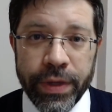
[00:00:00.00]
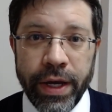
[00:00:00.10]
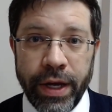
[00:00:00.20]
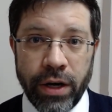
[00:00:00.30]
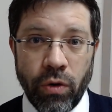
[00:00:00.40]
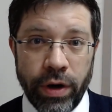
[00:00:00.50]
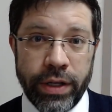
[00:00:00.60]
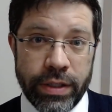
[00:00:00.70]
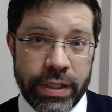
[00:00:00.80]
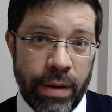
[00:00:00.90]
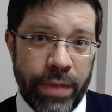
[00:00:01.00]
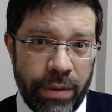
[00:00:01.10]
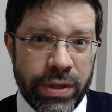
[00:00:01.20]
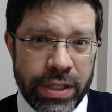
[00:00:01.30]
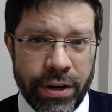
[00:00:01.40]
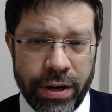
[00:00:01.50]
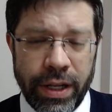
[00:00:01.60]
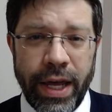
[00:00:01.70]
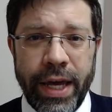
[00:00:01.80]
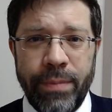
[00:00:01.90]
And according to some, that was their
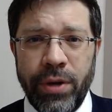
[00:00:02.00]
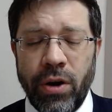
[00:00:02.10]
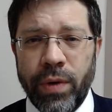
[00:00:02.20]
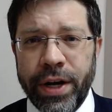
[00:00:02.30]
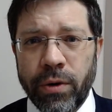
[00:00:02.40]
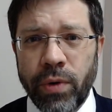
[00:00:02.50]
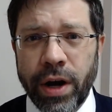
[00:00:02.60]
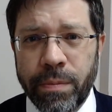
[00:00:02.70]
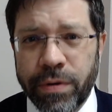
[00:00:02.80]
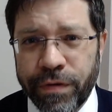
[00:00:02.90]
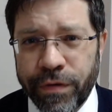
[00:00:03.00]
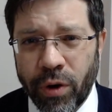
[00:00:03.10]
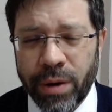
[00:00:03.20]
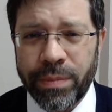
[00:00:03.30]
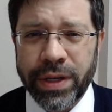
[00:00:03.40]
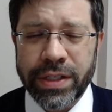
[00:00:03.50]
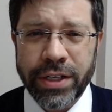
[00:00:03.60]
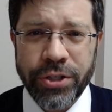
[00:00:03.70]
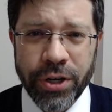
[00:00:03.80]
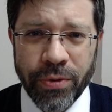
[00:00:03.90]
claim. You know, here we are performing
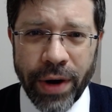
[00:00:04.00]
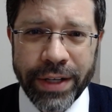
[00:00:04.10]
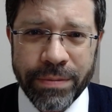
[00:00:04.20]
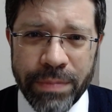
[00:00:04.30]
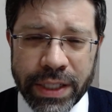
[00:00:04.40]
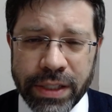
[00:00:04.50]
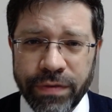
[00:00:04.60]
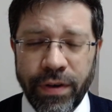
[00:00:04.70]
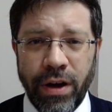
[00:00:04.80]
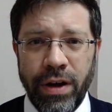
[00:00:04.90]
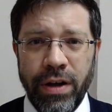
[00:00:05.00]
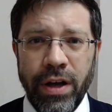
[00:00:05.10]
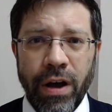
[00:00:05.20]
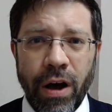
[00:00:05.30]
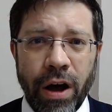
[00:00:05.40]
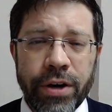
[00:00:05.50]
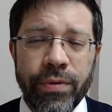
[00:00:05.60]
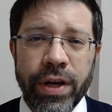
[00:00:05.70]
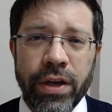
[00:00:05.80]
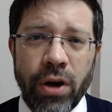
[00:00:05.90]
such a great mitzvah,
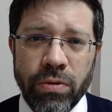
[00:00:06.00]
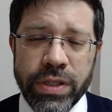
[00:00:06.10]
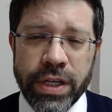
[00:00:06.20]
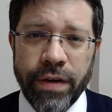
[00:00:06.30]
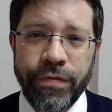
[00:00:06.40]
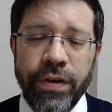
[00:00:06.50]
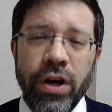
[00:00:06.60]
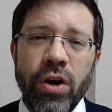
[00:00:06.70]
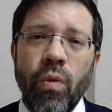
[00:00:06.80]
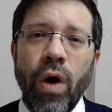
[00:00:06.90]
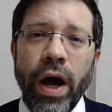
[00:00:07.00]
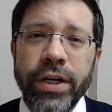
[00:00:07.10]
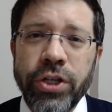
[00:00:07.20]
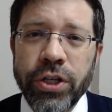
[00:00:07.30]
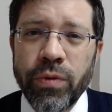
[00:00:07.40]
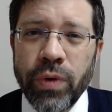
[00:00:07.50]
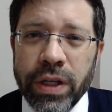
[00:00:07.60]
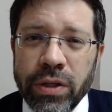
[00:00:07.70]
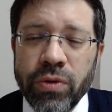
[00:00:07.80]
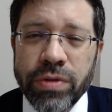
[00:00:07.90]
honoring Yosef. Why should we
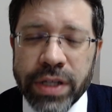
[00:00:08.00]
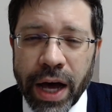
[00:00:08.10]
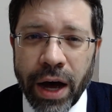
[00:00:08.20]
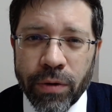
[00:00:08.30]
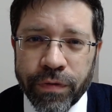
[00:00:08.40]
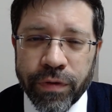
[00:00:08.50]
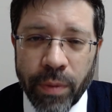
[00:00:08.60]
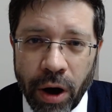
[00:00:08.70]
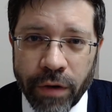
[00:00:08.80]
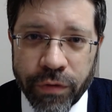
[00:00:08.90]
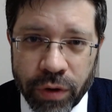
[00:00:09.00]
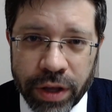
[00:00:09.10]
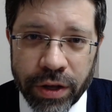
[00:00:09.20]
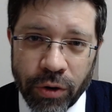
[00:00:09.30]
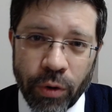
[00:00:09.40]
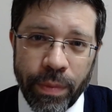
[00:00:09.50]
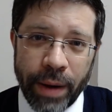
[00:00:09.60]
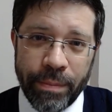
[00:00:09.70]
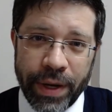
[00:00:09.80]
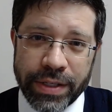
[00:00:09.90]
lose out from offering the
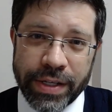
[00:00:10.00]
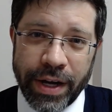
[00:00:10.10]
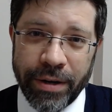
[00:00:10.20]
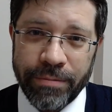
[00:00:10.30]
Korban Pesach?